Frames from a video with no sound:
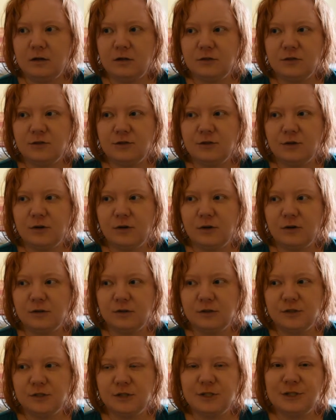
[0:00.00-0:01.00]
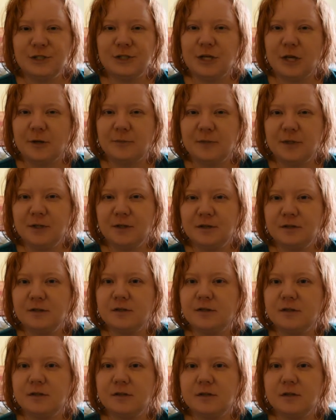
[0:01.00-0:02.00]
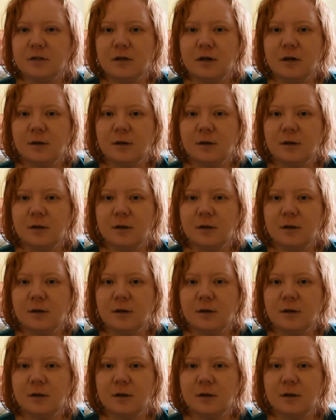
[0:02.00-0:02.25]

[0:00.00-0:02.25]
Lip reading: short chapters.